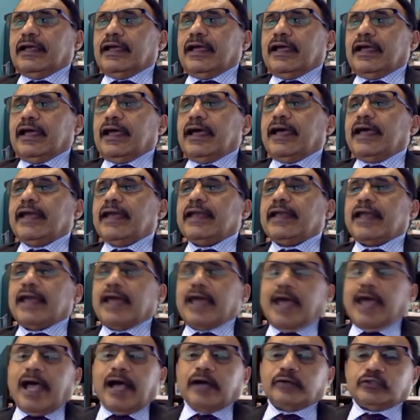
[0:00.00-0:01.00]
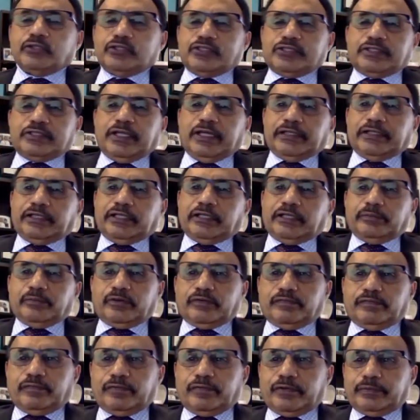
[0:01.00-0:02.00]
and outstanding
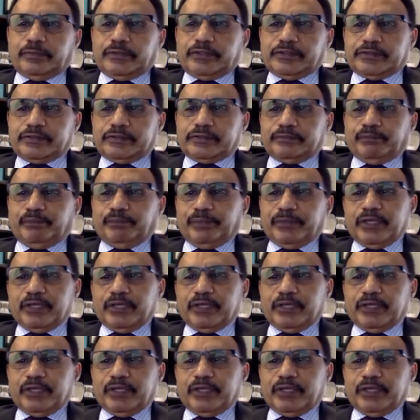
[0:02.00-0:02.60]
performance.